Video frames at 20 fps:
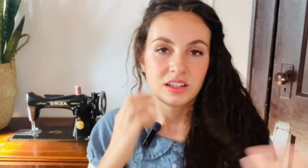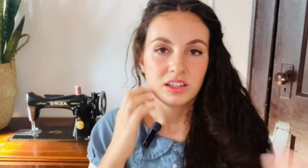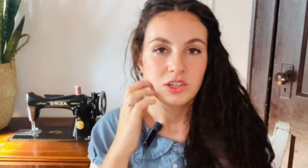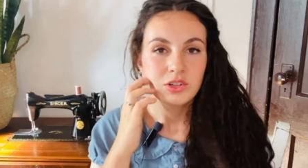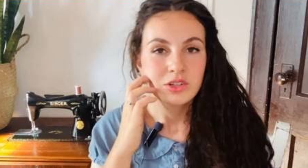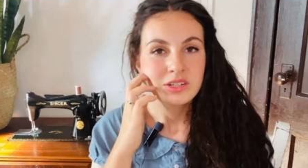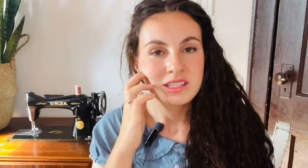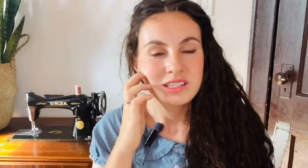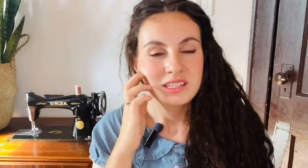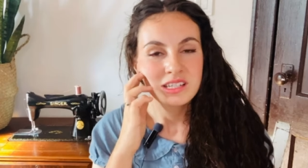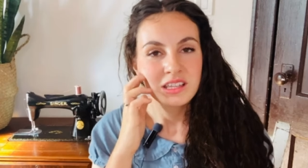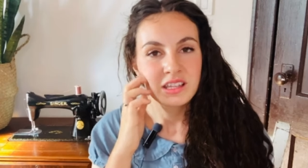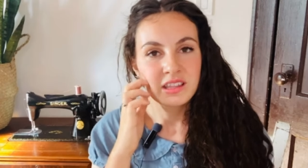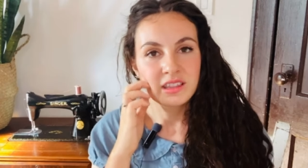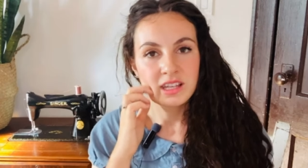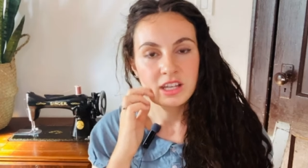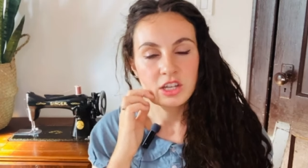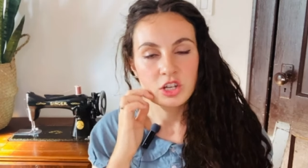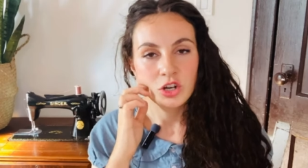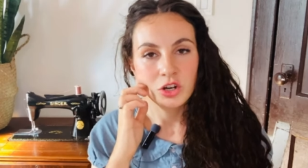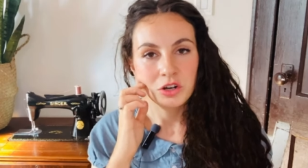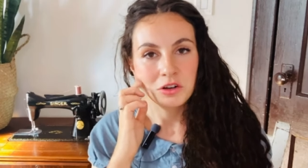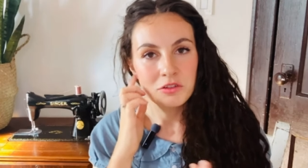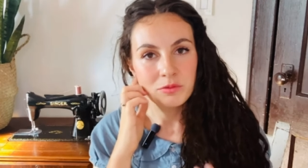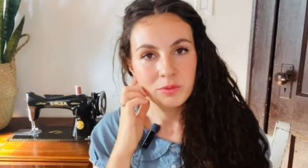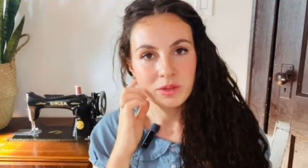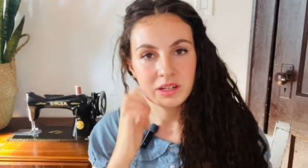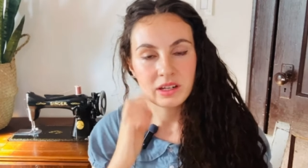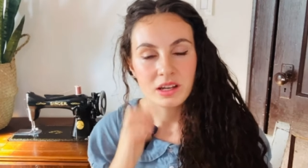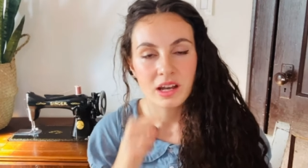you can see that they could have
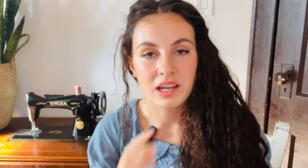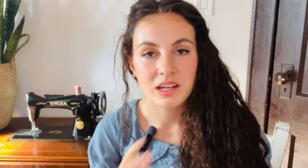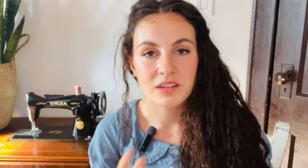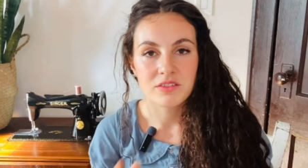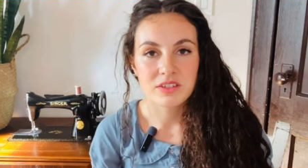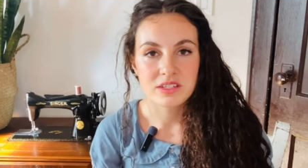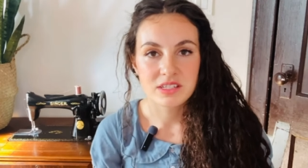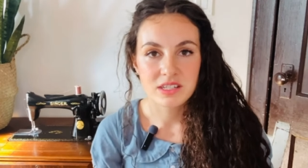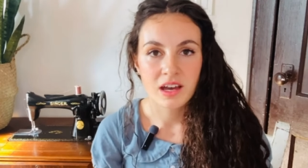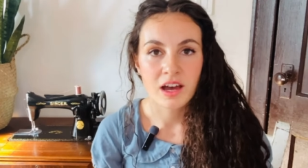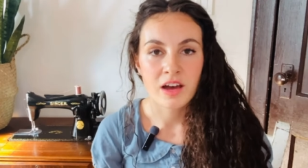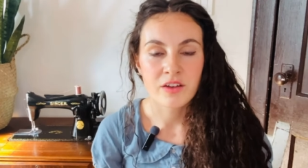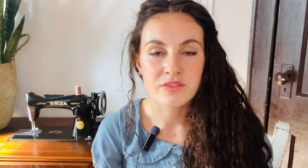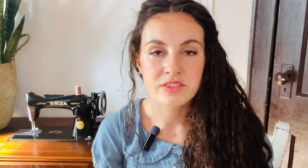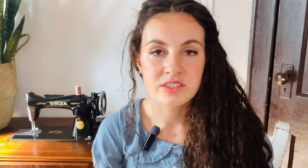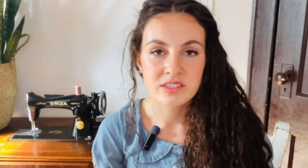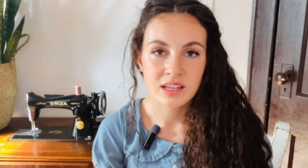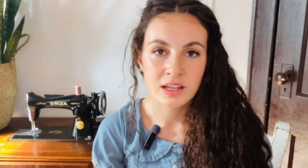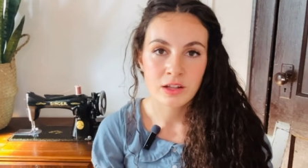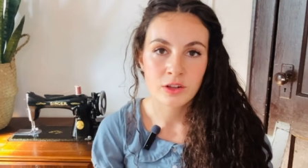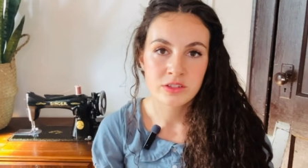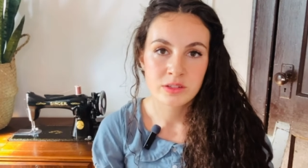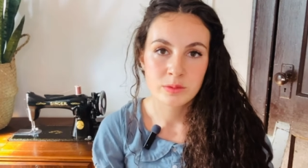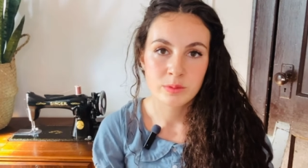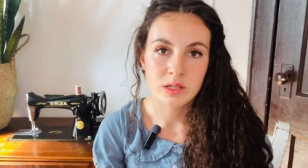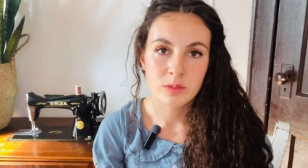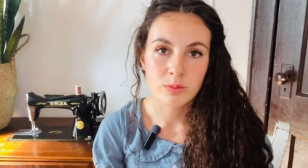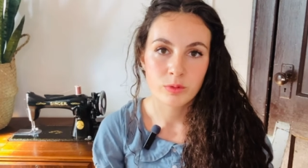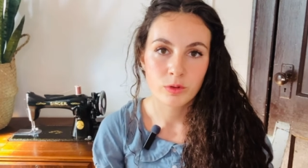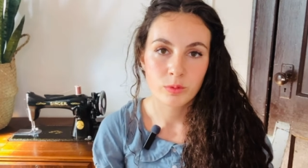been kind of a tough sell to
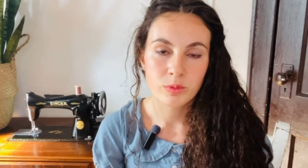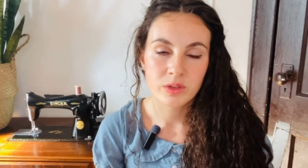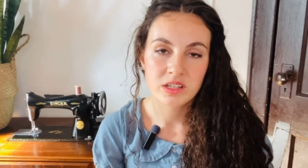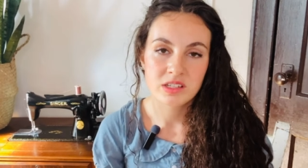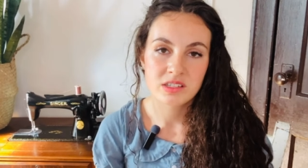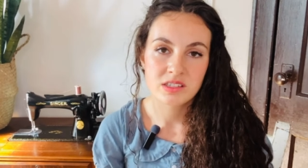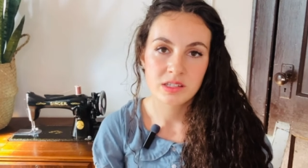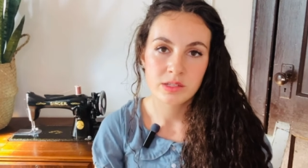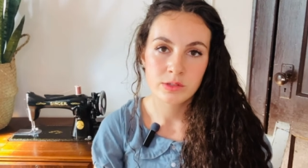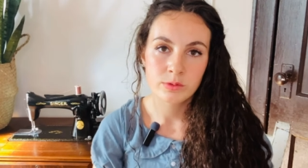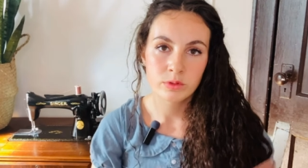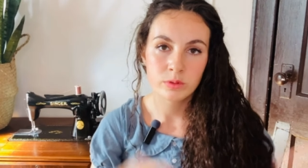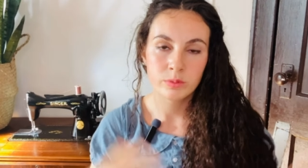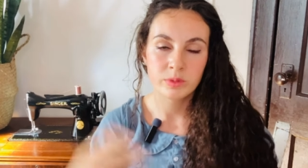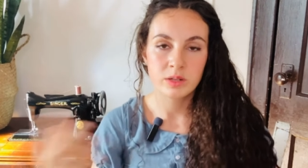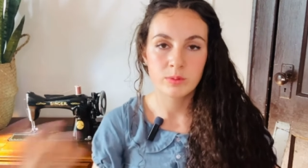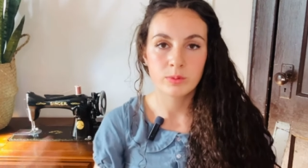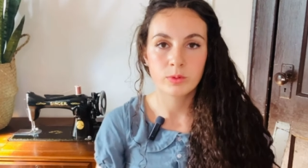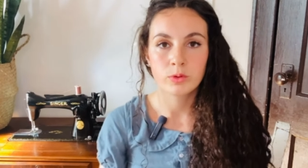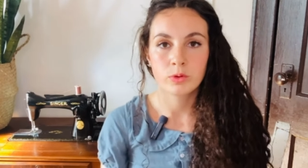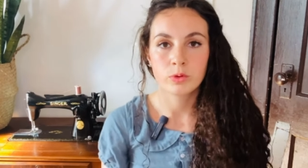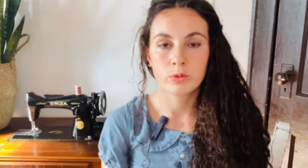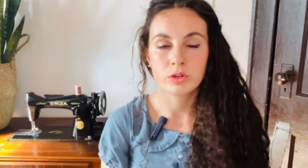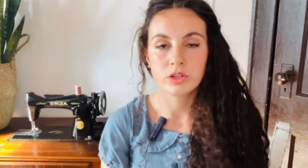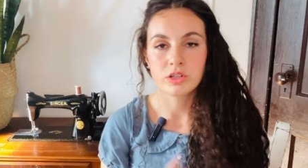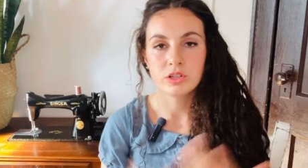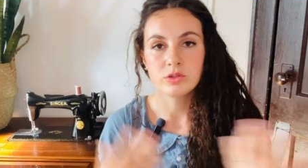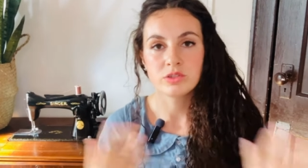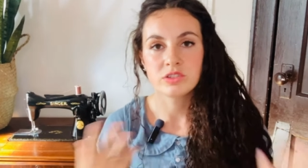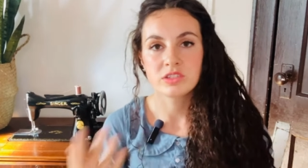people, because these were people who were
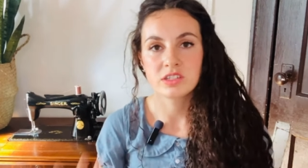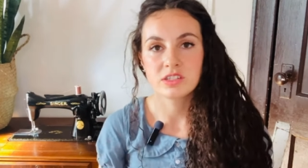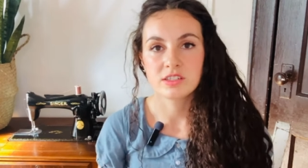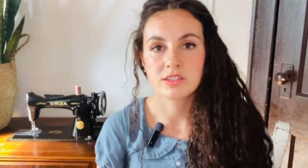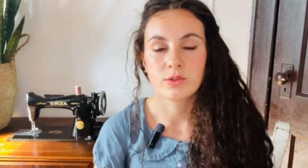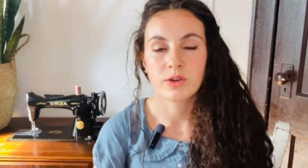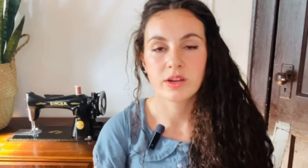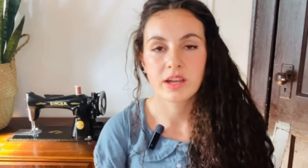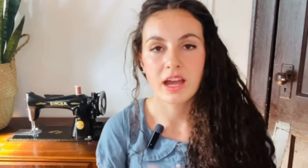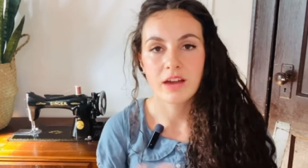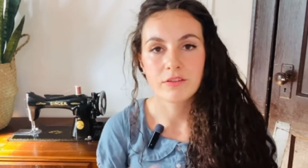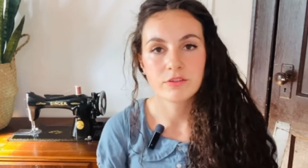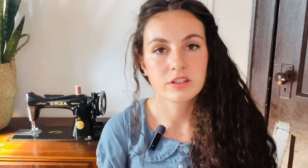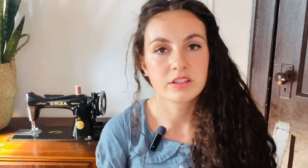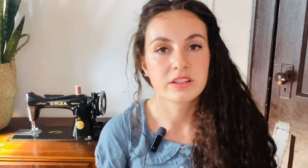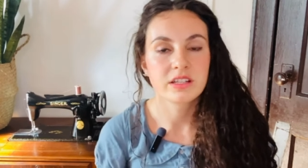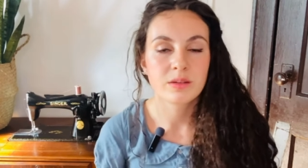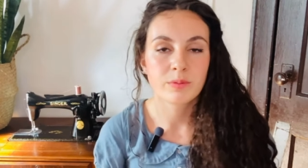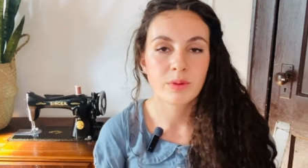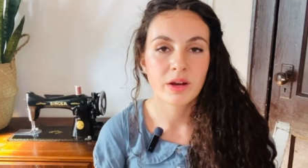used to sewing everything by